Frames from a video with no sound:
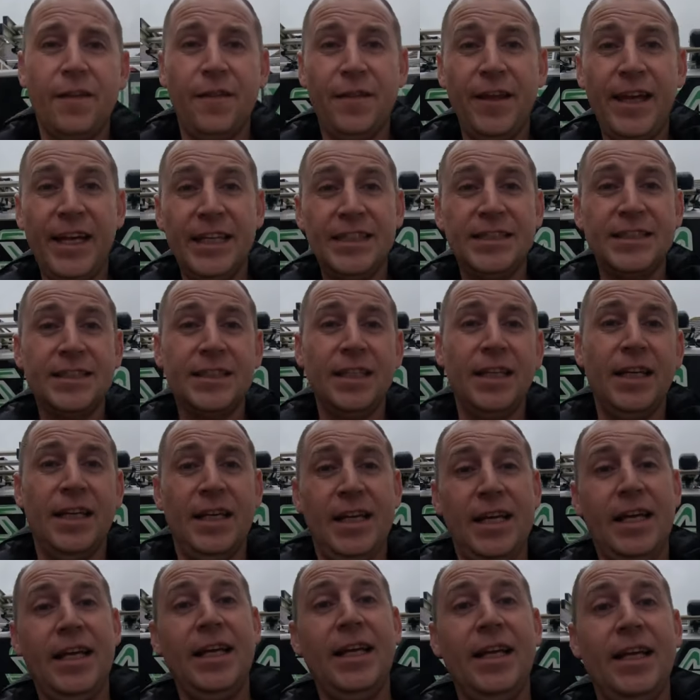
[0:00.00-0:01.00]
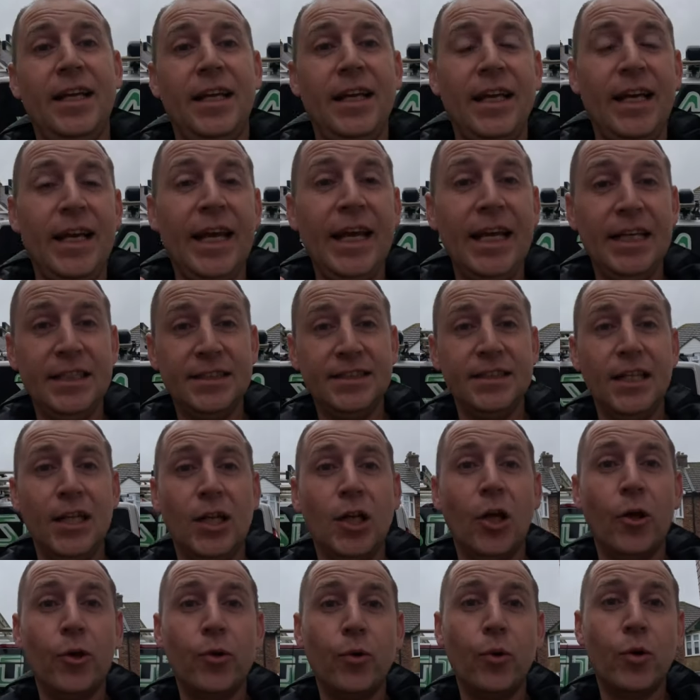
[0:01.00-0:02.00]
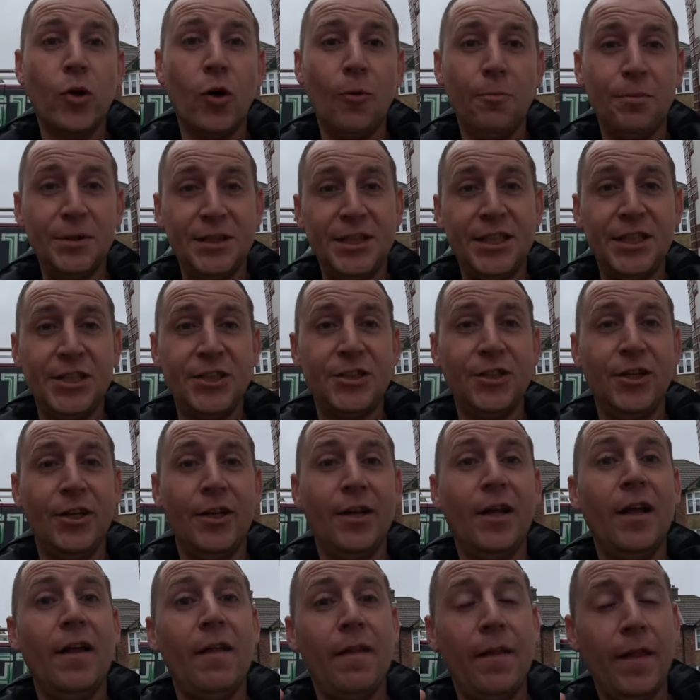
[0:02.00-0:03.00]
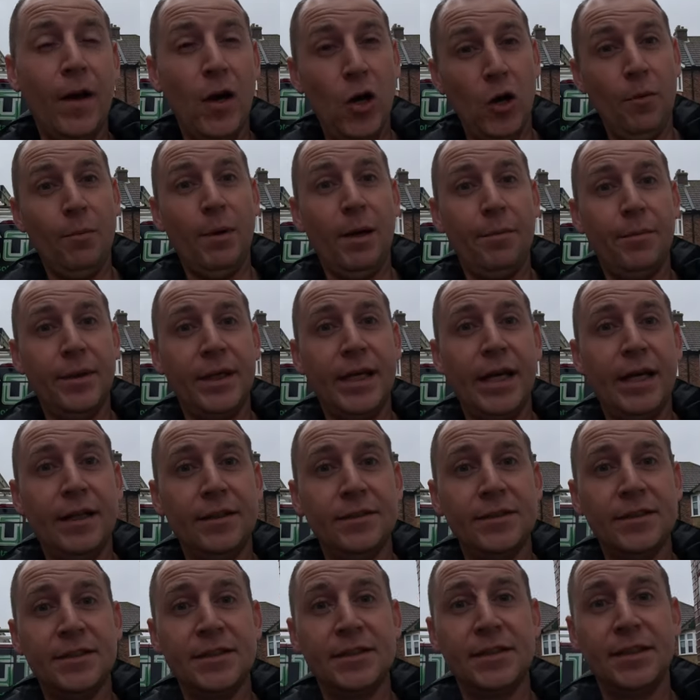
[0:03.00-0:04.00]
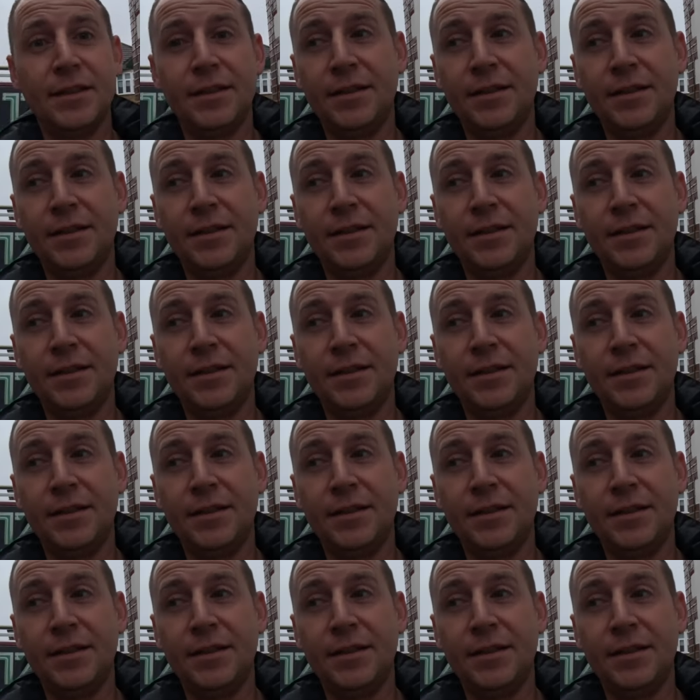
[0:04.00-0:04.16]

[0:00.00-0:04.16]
This is the local competition that I'm up against.